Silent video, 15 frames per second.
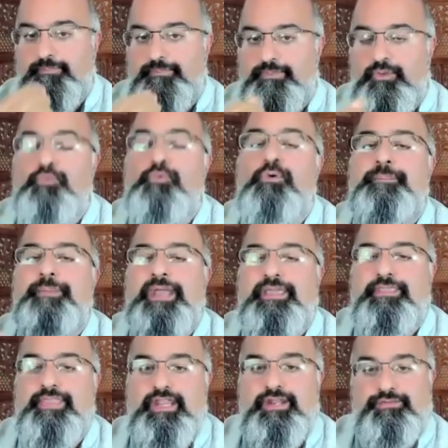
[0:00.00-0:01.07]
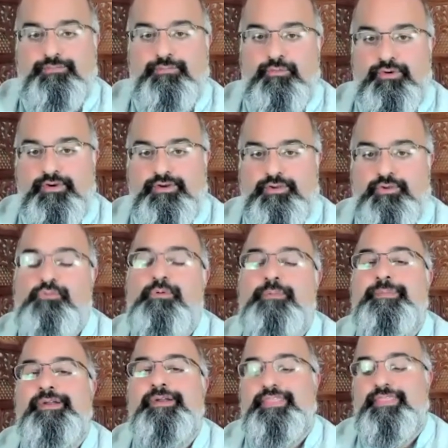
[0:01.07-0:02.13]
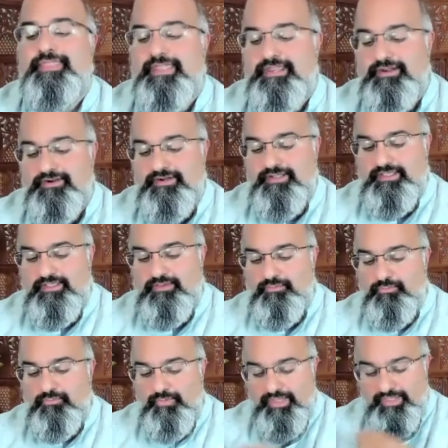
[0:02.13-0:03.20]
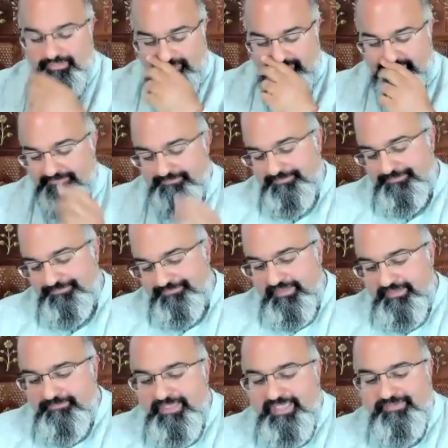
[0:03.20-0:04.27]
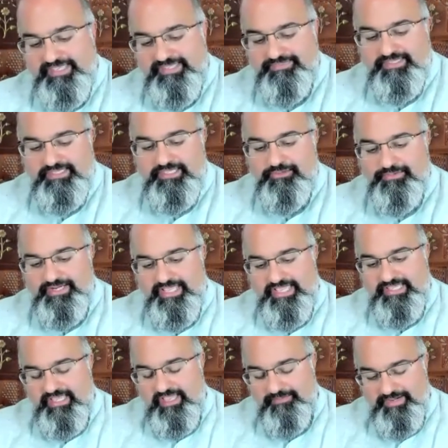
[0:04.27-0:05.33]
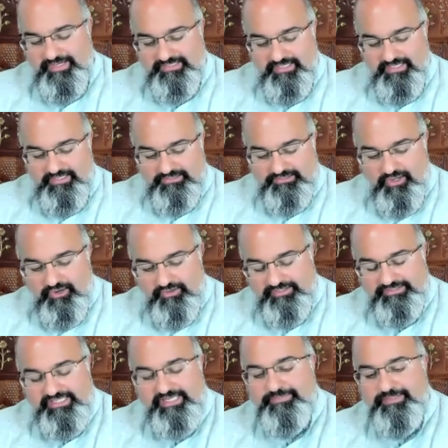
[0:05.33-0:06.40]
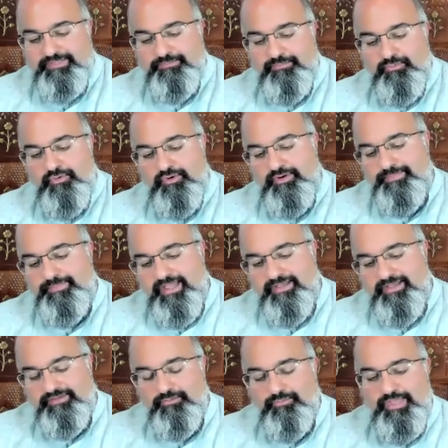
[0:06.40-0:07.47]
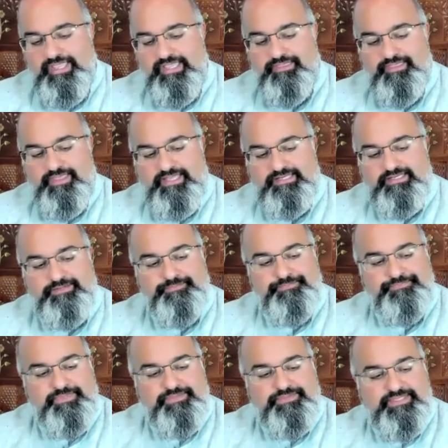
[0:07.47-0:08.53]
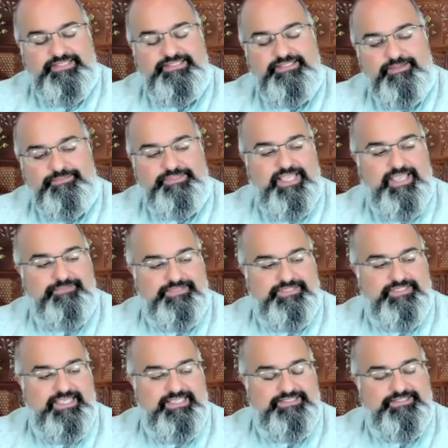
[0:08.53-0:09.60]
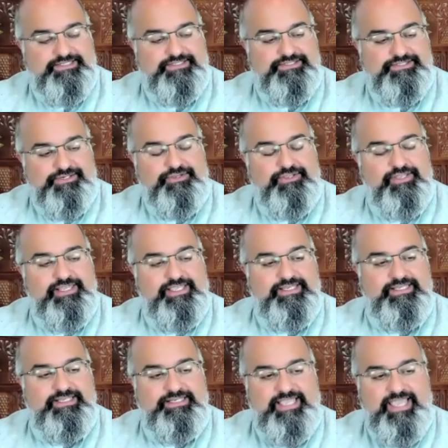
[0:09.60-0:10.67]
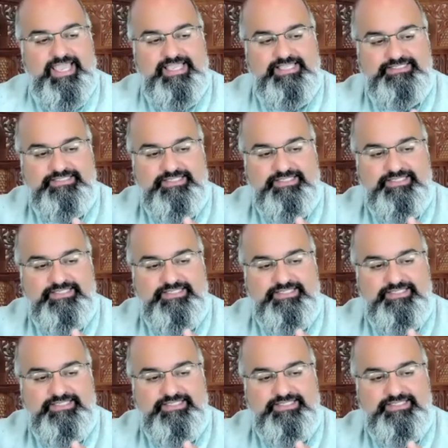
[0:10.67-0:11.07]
Who am I there for? Who am I there with? Maybe in the Q&A, I might talk a little bit more about the way that this sometimes gets articulated as